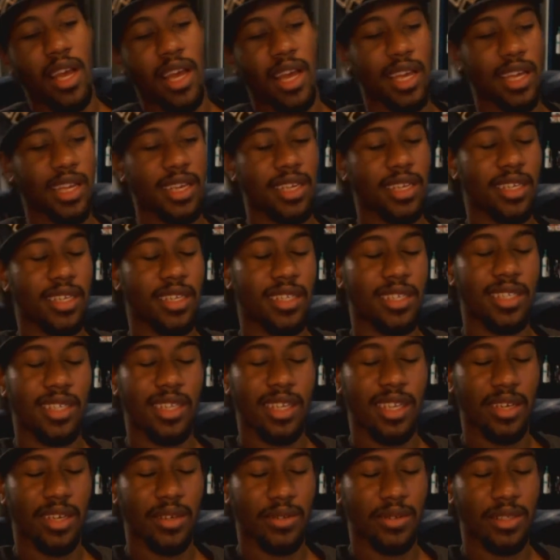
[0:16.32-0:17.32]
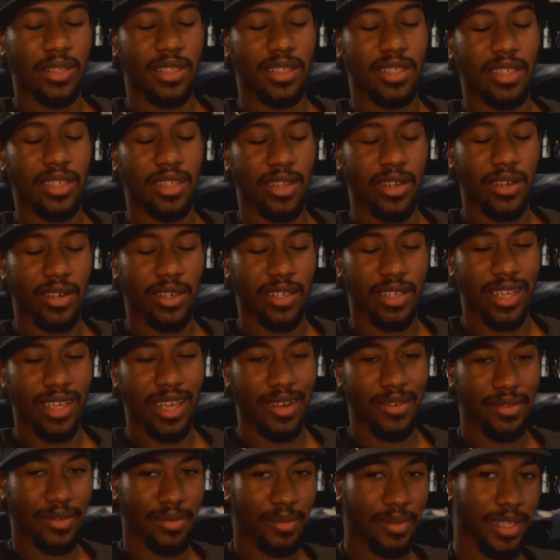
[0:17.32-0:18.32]
and today was a long
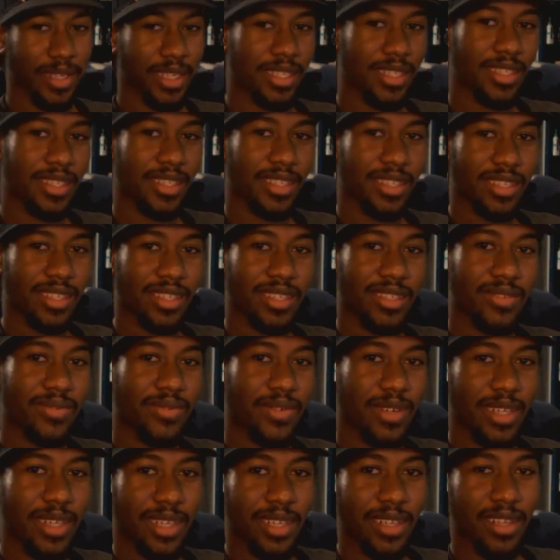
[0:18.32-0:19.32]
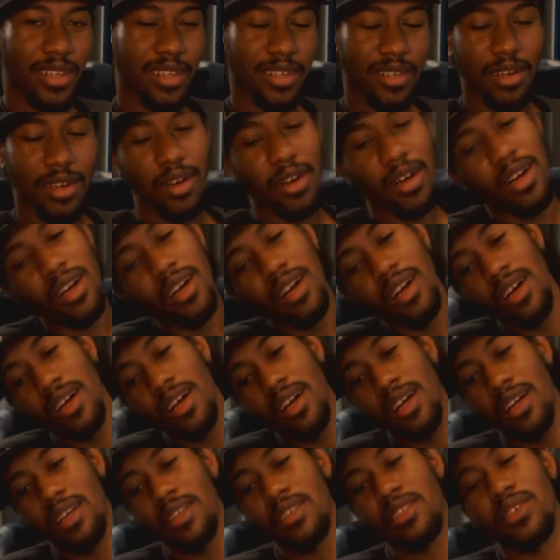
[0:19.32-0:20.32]
day for me. It's just really long.
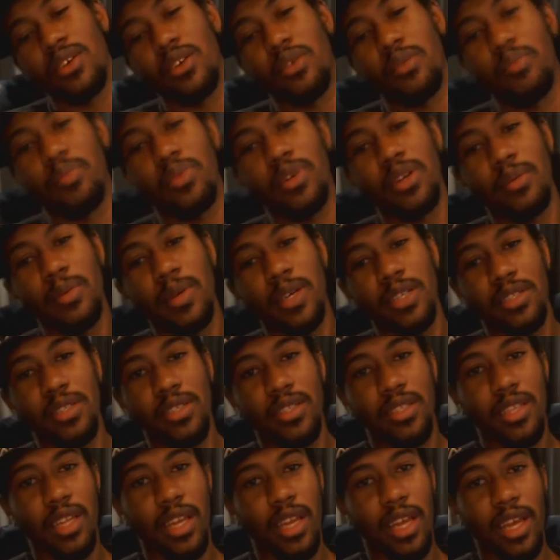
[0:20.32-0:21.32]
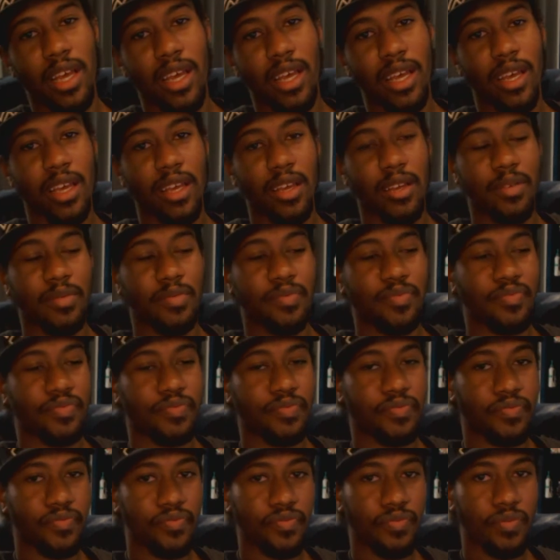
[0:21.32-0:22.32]
So pretty much today,
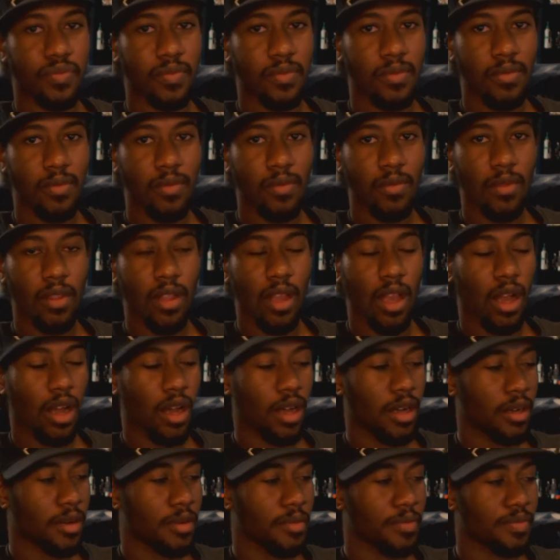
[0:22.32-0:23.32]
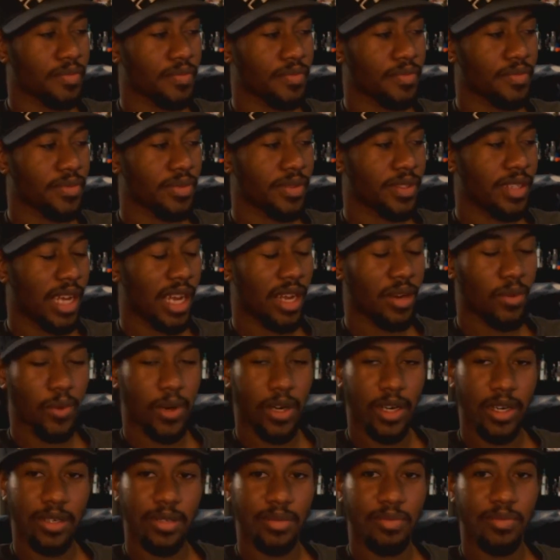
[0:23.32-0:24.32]
um, had
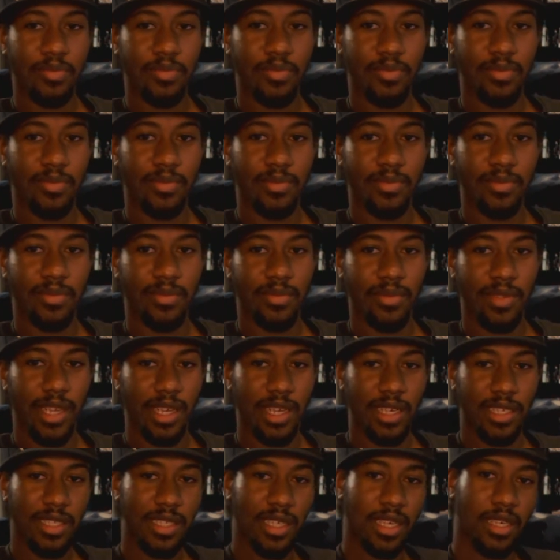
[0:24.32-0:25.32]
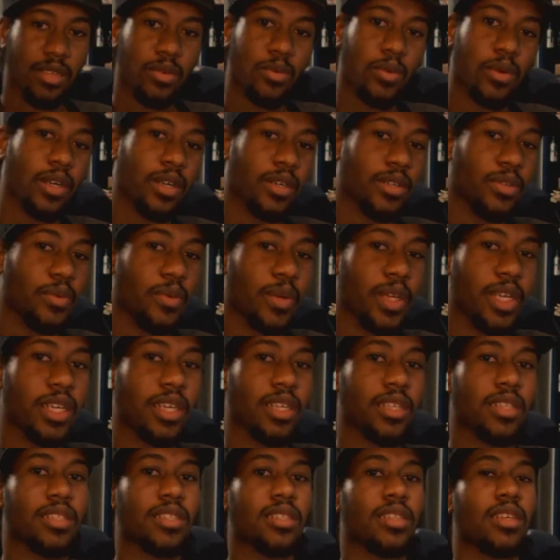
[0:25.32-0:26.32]
work. Like I said, I work on the
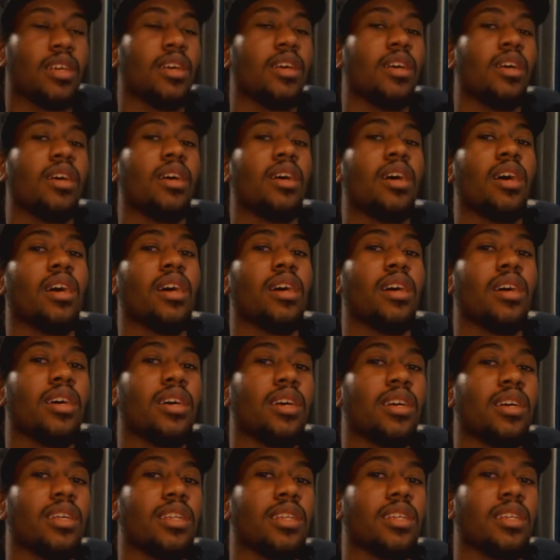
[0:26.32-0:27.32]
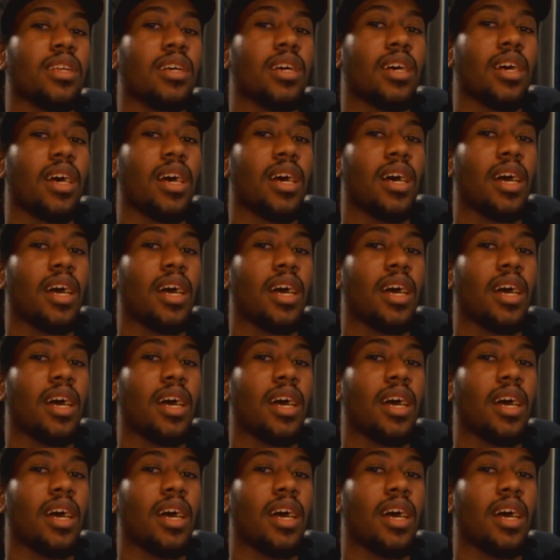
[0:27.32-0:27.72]
weekends, and